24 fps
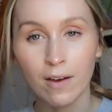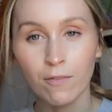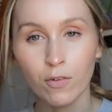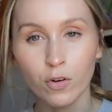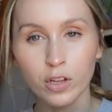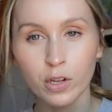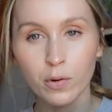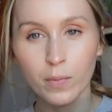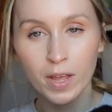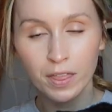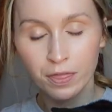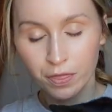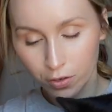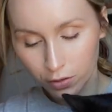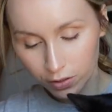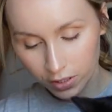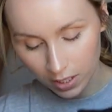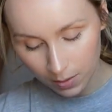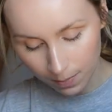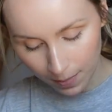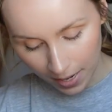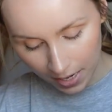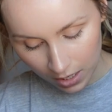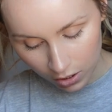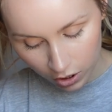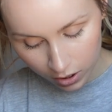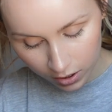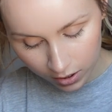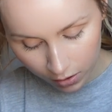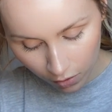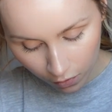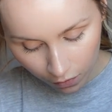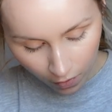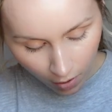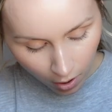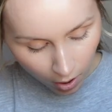I've only read 13 pages
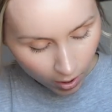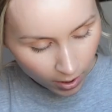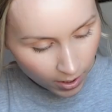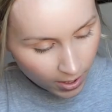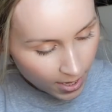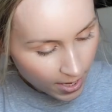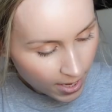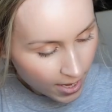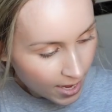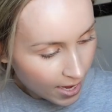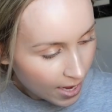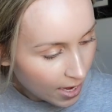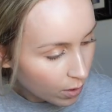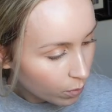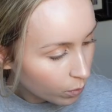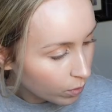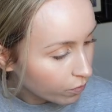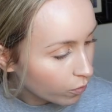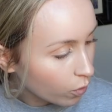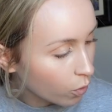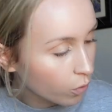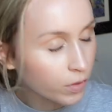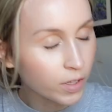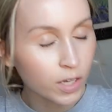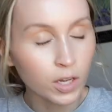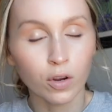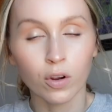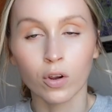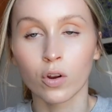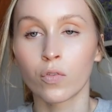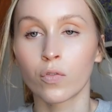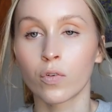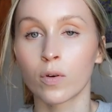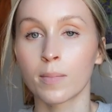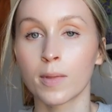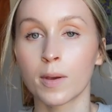so far, and we've only
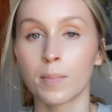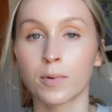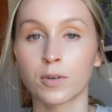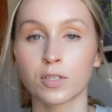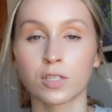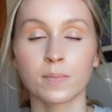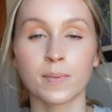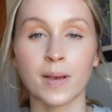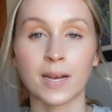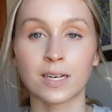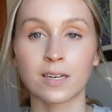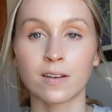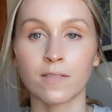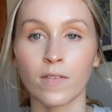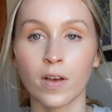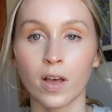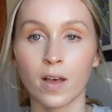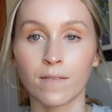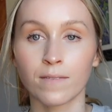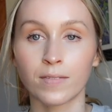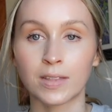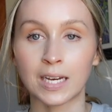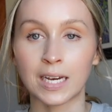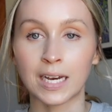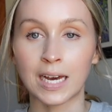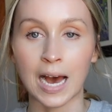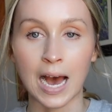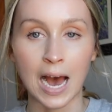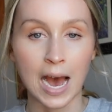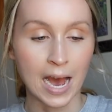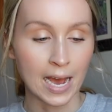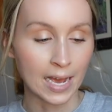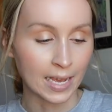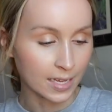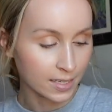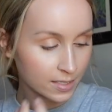heard from the perspective of the
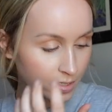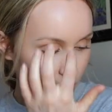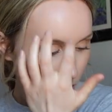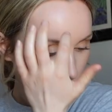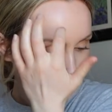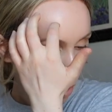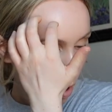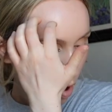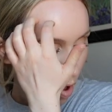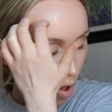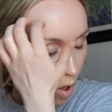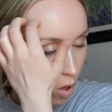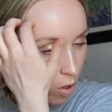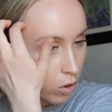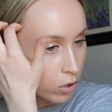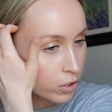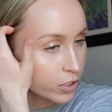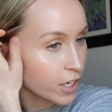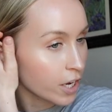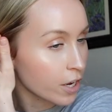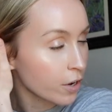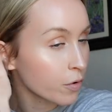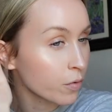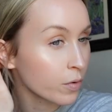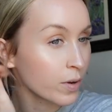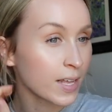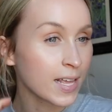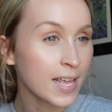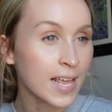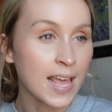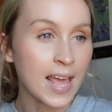guy, so Aldo,